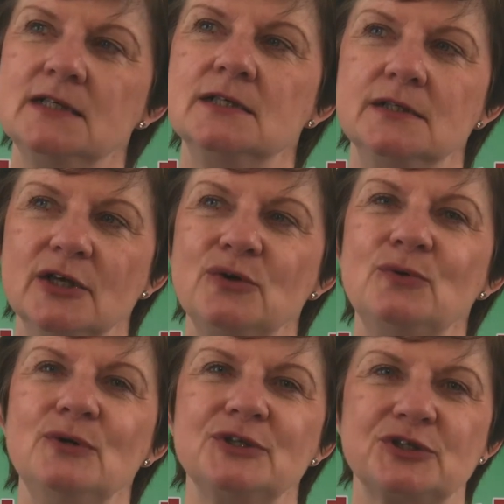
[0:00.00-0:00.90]
No
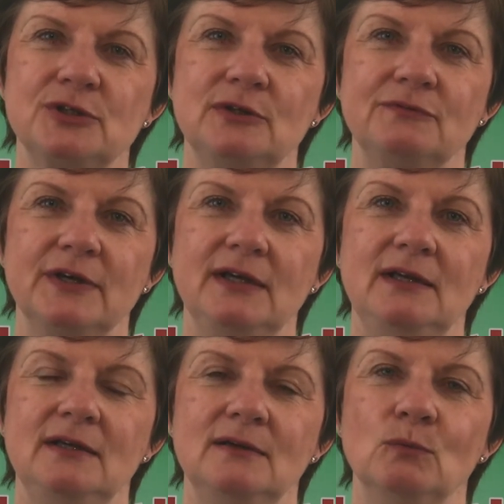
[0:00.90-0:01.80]
survey
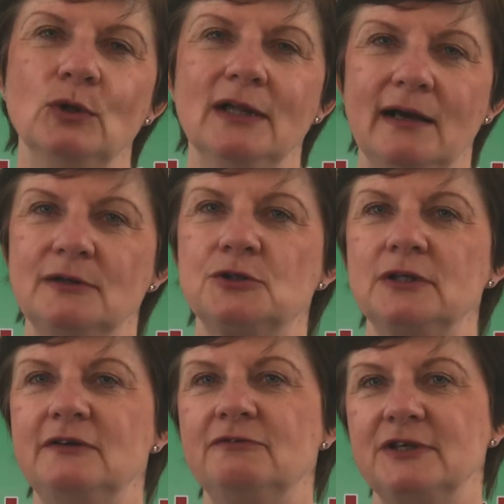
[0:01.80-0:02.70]
will
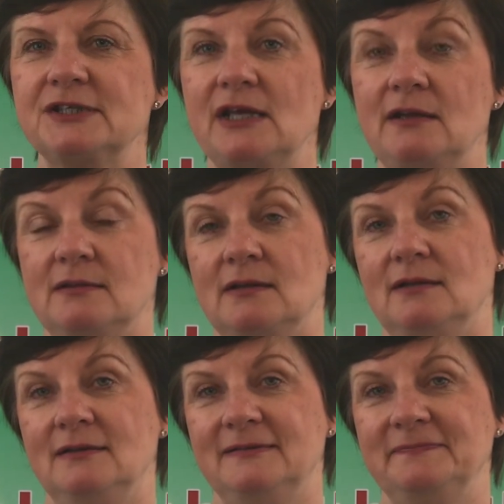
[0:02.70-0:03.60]
actually fix anything.
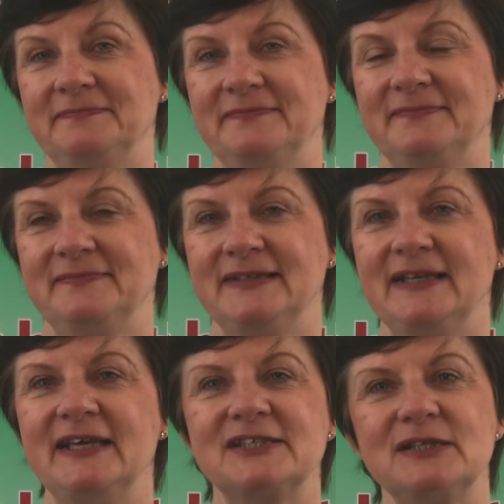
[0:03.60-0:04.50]

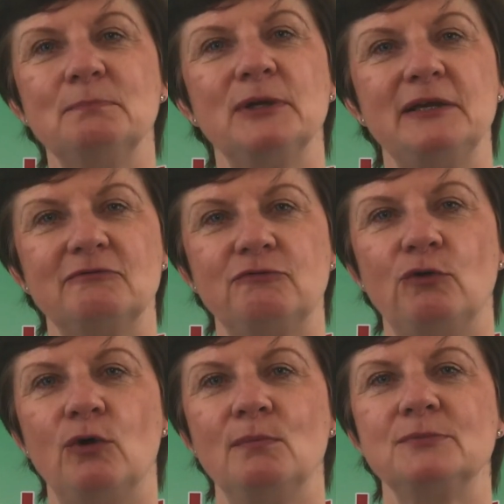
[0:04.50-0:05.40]
It simply
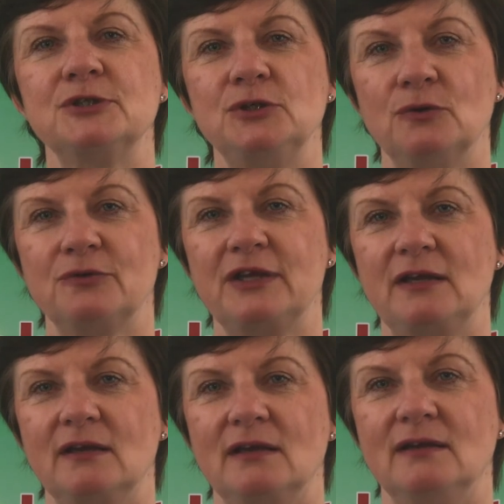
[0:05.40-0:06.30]
informs your
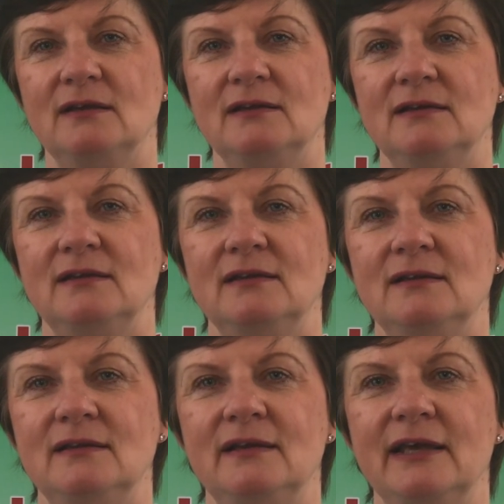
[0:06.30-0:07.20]
thinking.
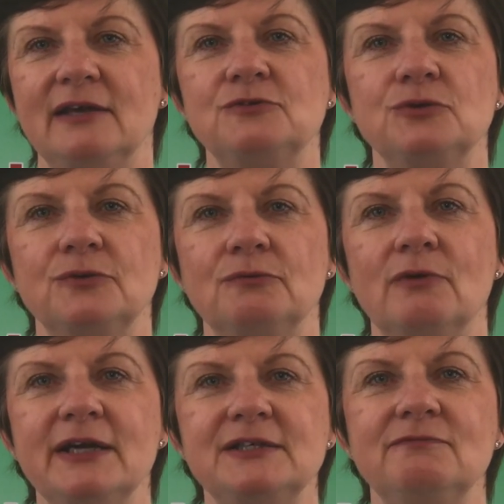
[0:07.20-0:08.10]
It gives you the
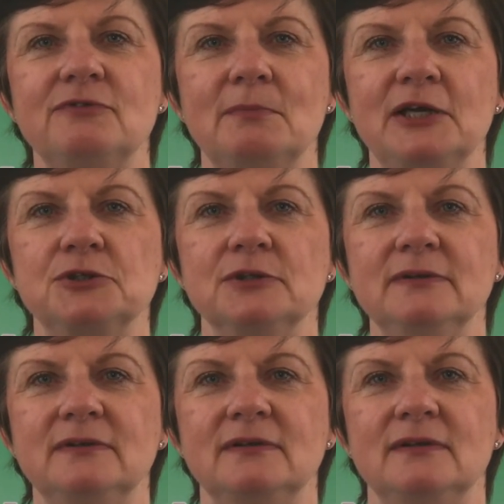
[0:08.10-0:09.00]
right information
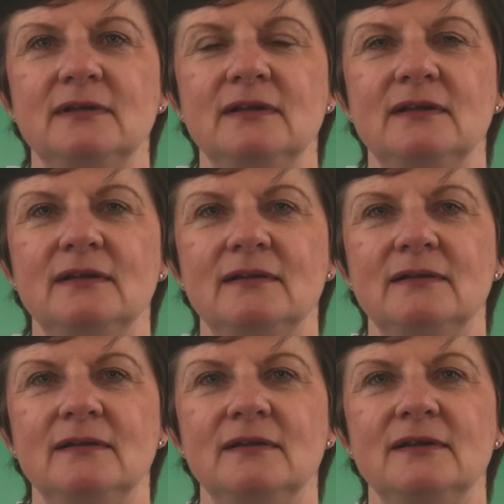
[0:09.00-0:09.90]

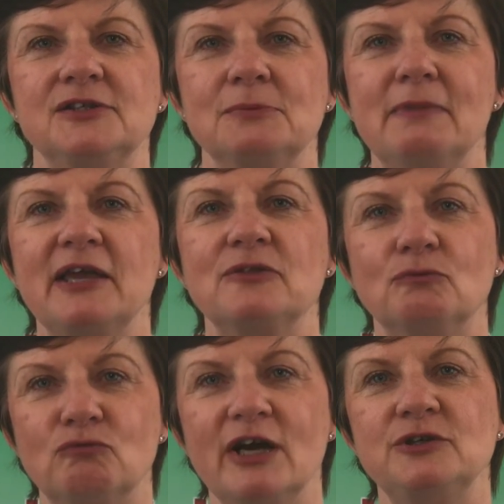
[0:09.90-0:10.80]
to make the
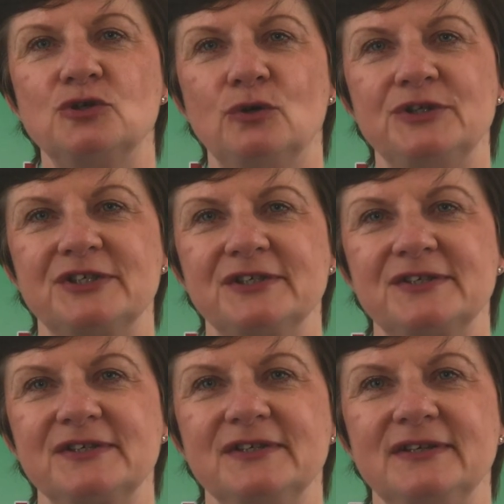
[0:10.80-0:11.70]
right
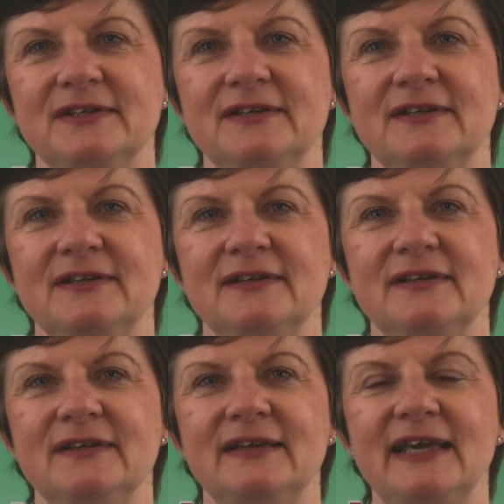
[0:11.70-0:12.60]
choices.
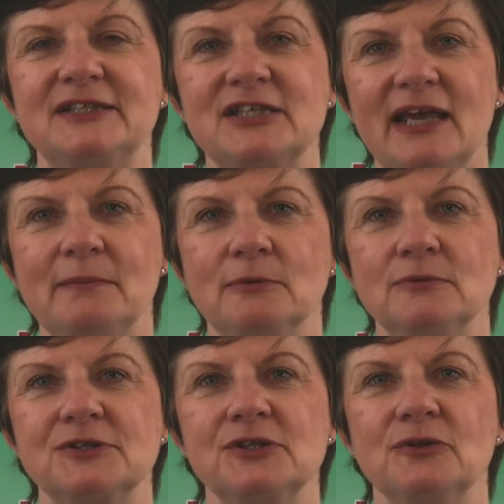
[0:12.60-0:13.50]
It
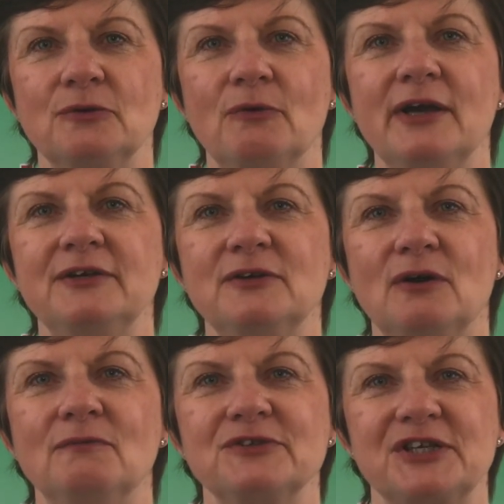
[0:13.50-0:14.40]
tables the right
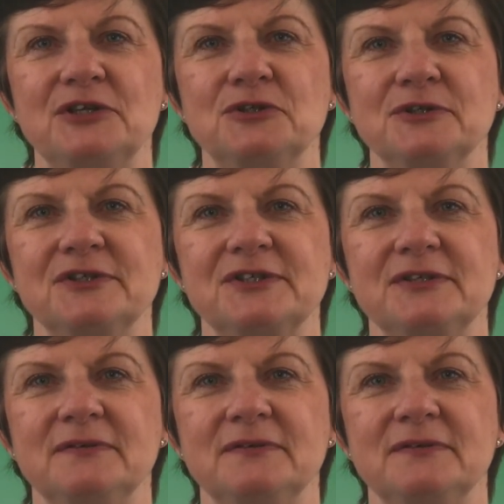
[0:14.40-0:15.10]
conversations.